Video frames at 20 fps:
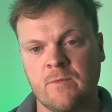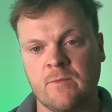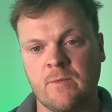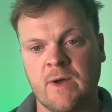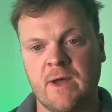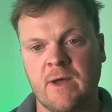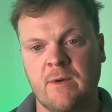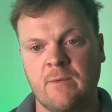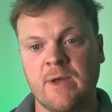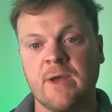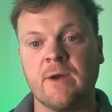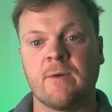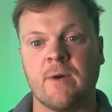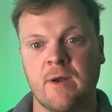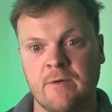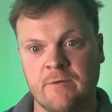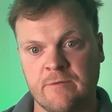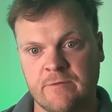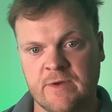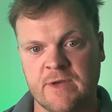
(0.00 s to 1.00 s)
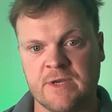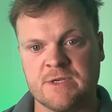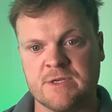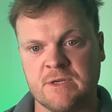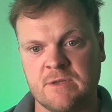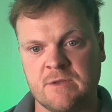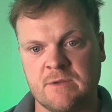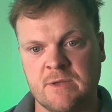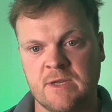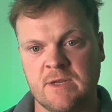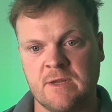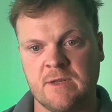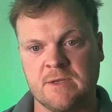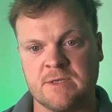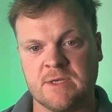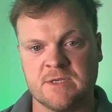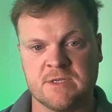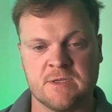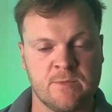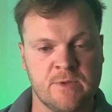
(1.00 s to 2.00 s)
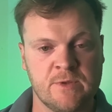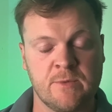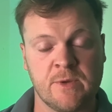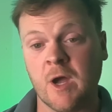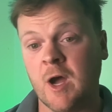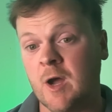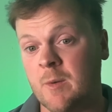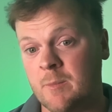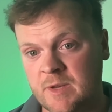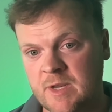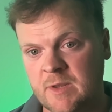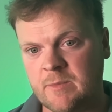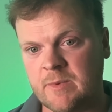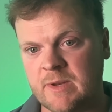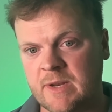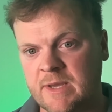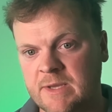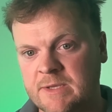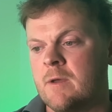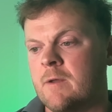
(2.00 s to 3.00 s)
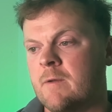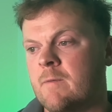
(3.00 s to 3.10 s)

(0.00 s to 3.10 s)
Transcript: where we're growing fish in a system that we can't manipulate.